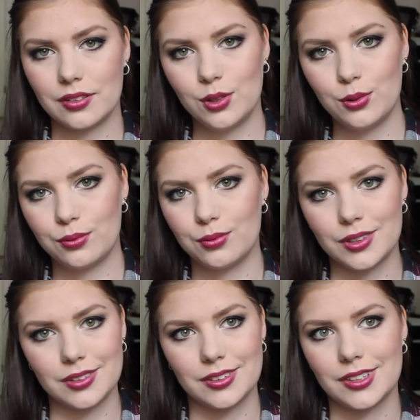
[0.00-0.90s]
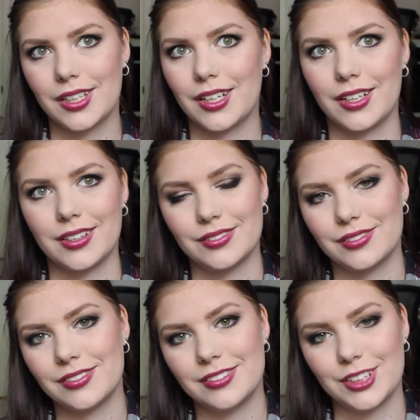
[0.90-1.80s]
who wouldn't have
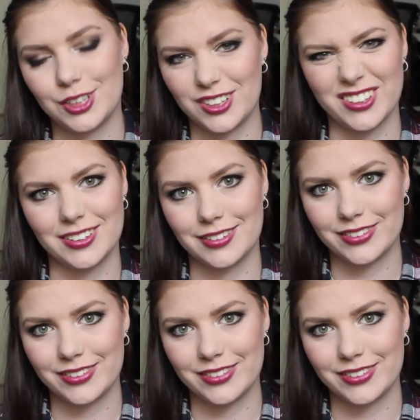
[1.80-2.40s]
it done,